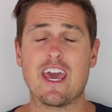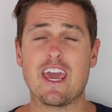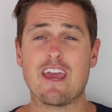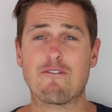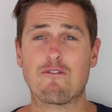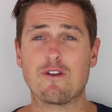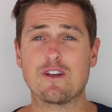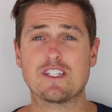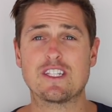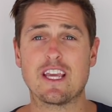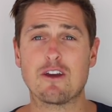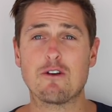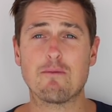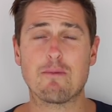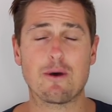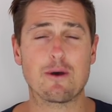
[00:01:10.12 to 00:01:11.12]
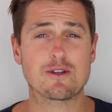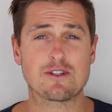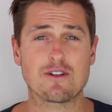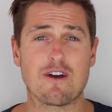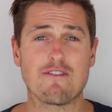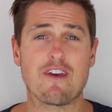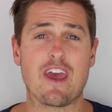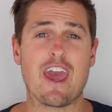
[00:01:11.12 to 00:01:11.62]
Every single person
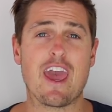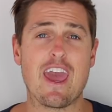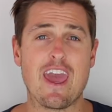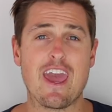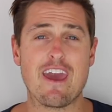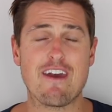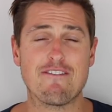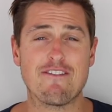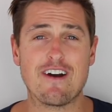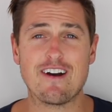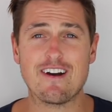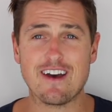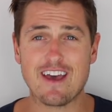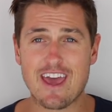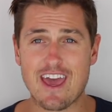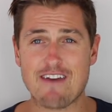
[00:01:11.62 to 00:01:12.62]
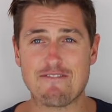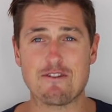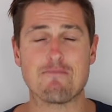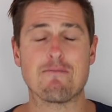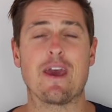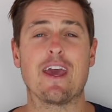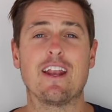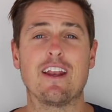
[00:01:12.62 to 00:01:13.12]
I've ever
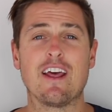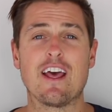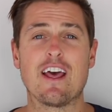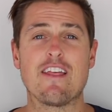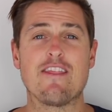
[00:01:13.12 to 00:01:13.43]
met